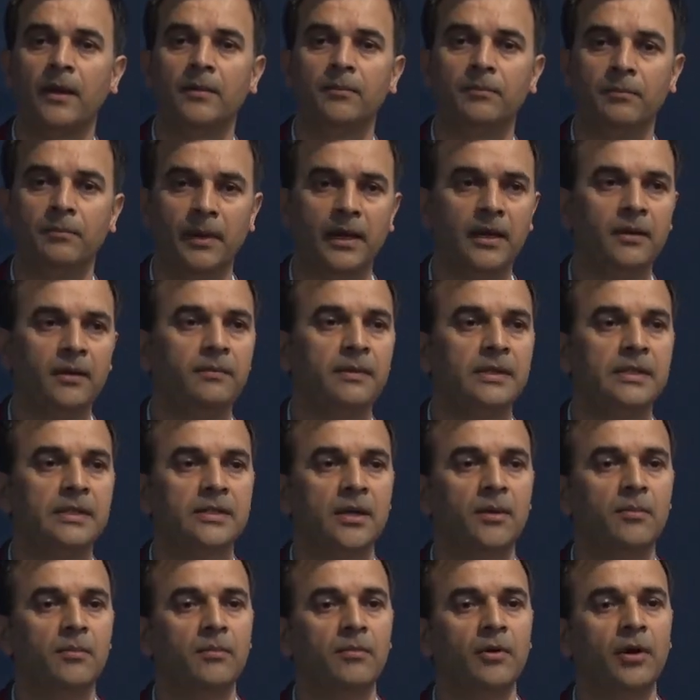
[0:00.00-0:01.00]
Maybe
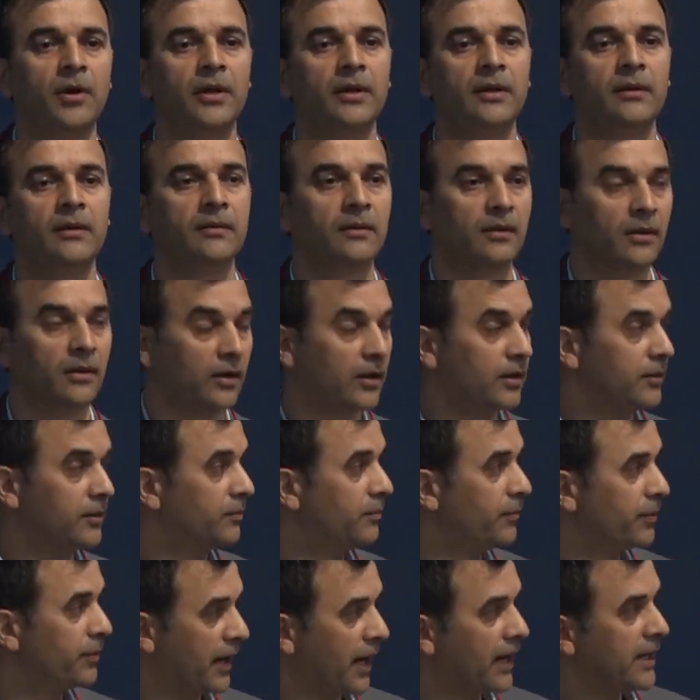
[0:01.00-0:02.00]
someone or
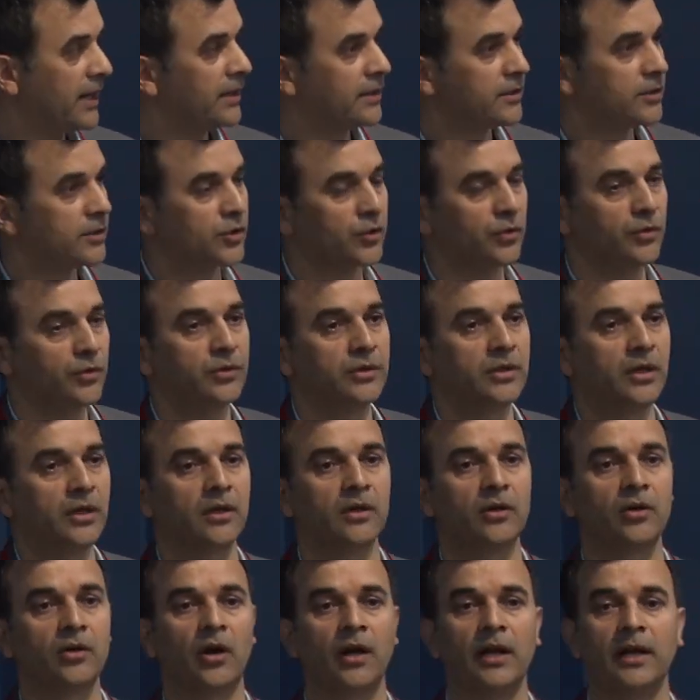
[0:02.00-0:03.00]
bride should
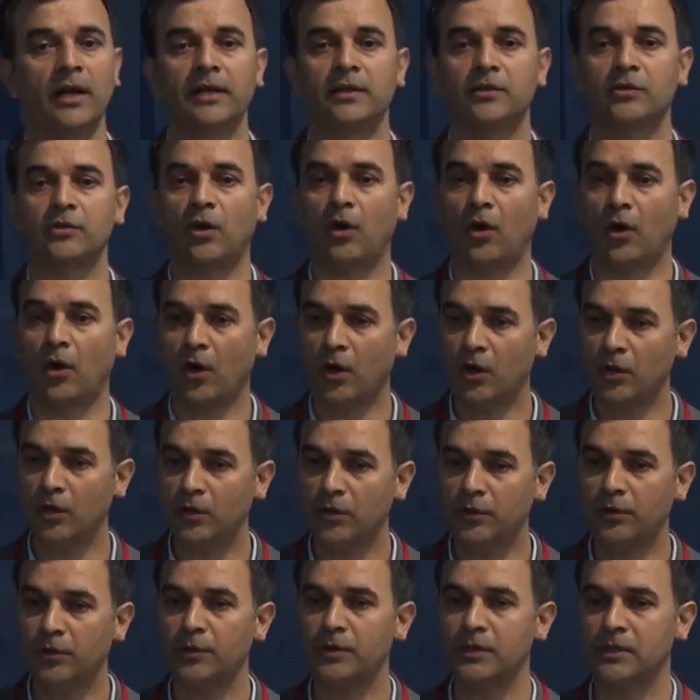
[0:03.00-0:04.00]
collect
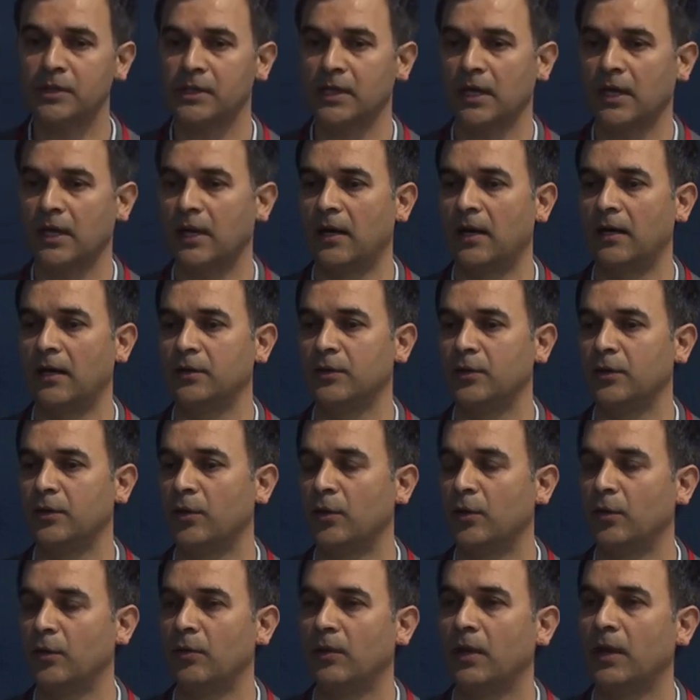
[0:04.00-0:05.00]
all those,
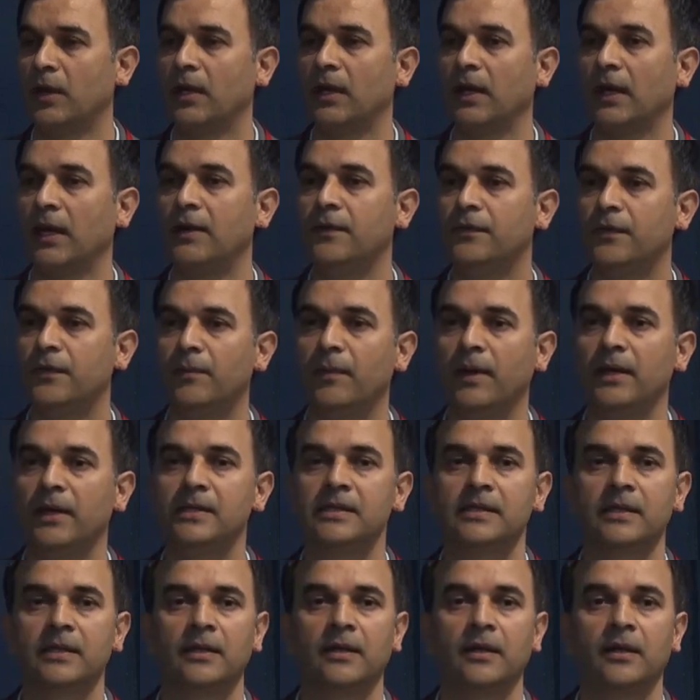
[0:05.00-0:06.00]

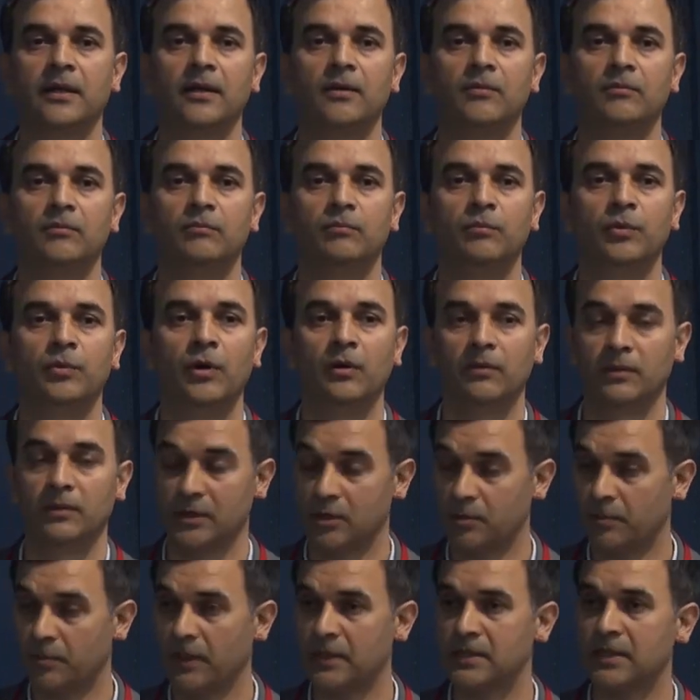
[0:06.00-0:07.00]
information,
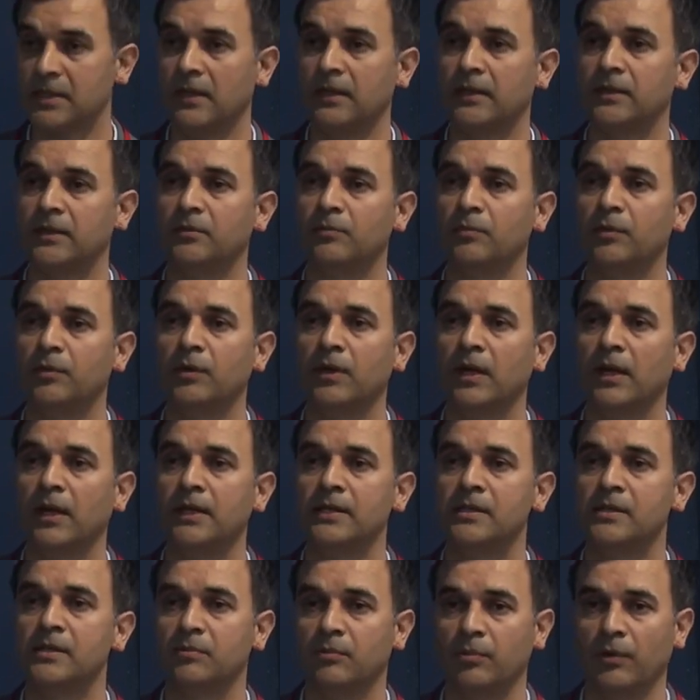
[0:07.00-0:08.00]
especially the
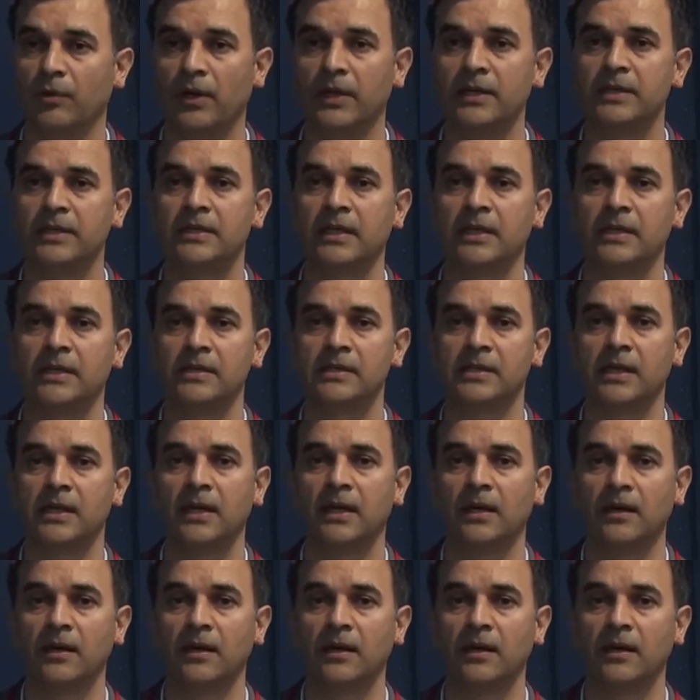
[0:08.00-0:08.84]
booklets, bulletins,